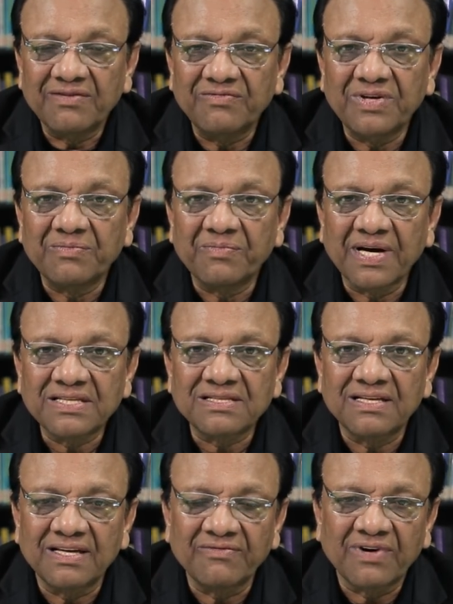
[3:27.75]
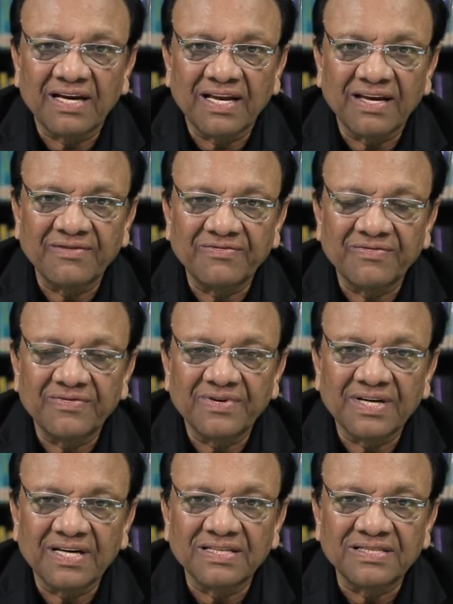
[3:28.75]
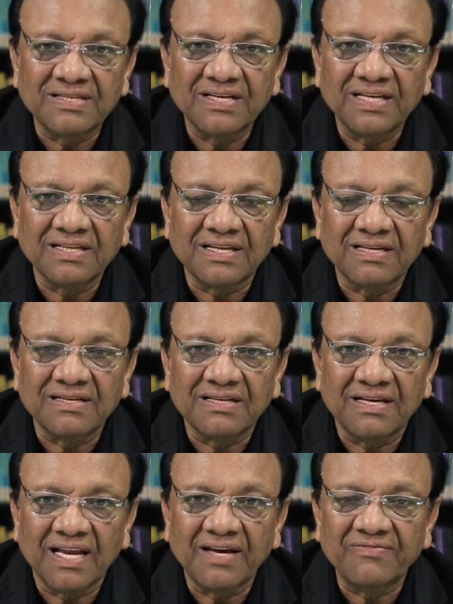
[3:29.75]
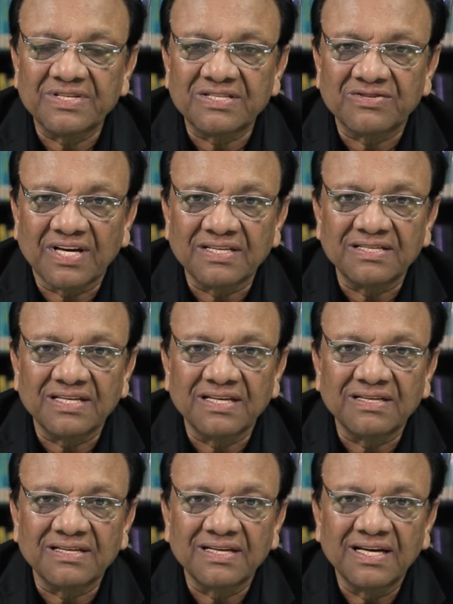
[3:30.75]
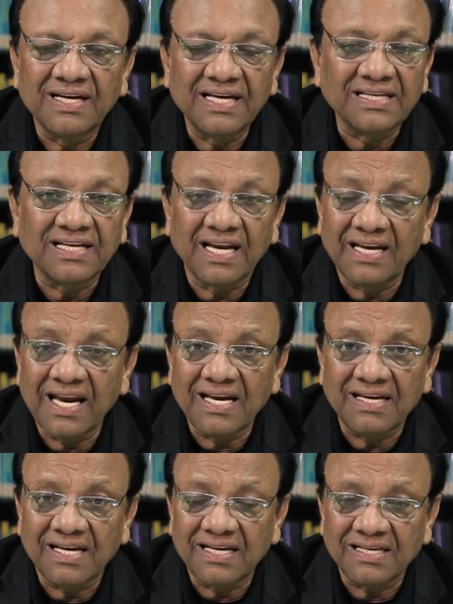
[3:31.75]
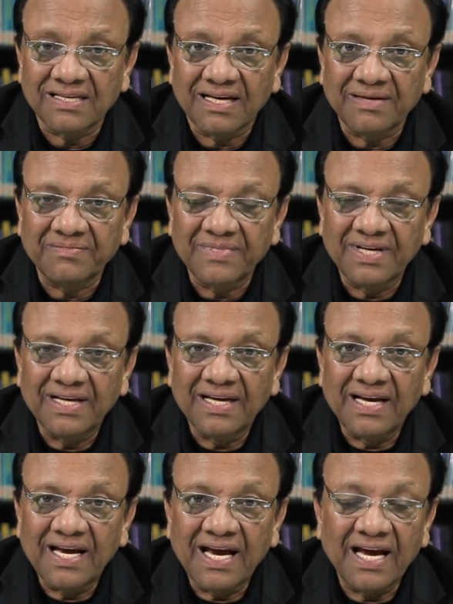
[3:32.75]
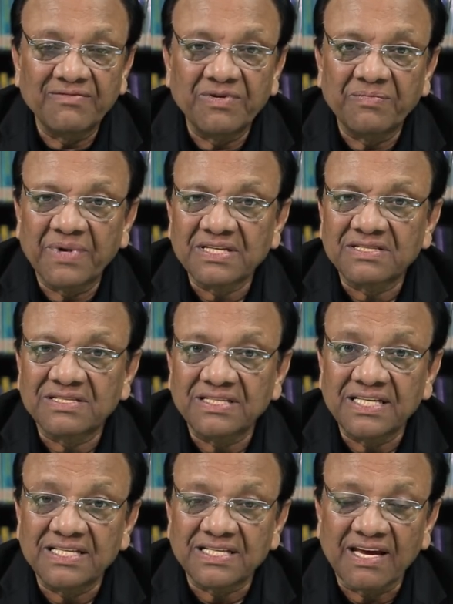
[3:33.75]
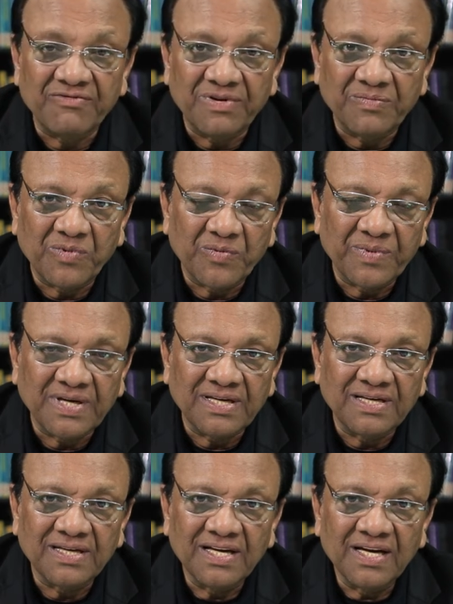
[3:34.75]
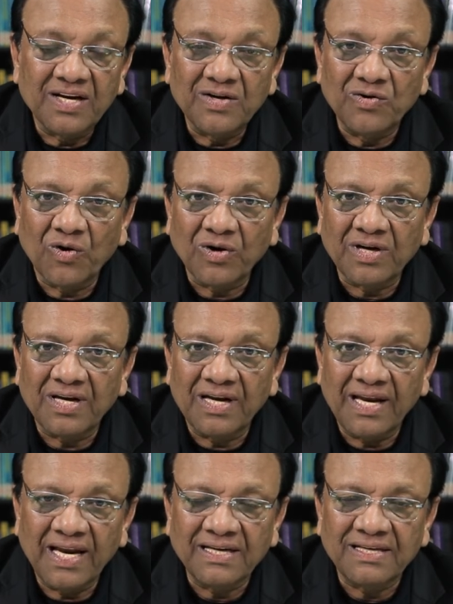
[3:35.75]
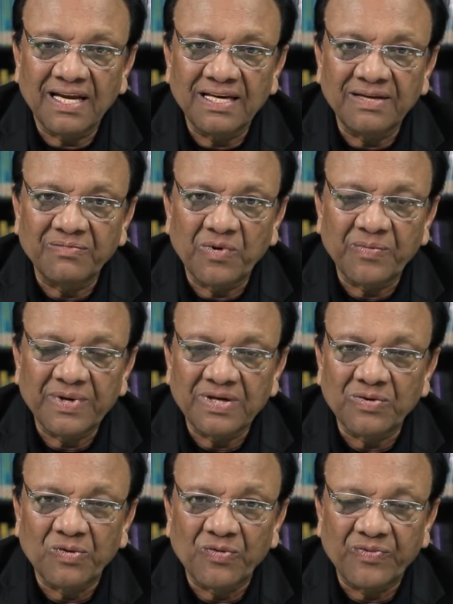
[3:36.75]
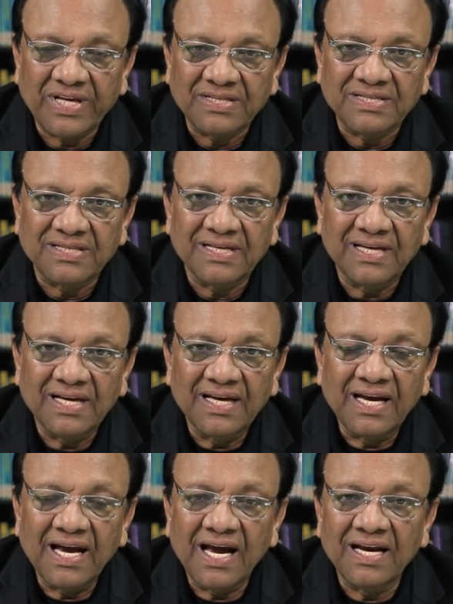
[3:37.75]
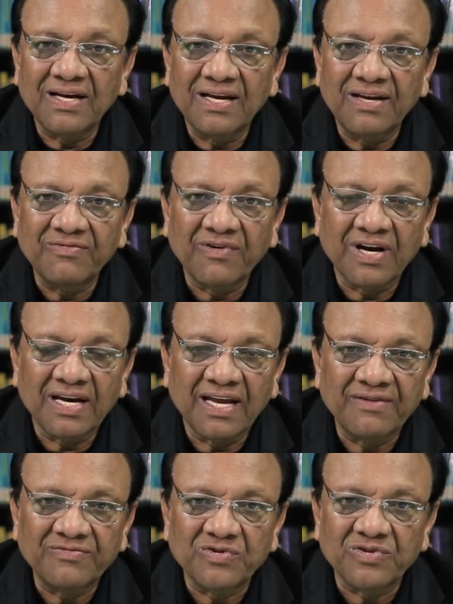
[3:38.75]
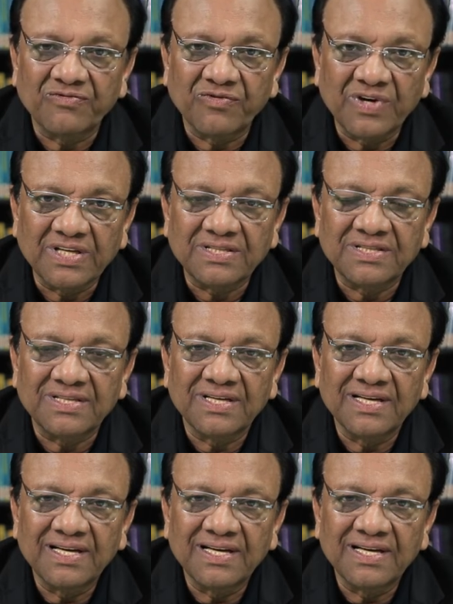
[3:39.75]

We must live our life considering that life is transient, it can end anytime. And we must seize every moment, not let any moment go waste, and live our life to the fullest.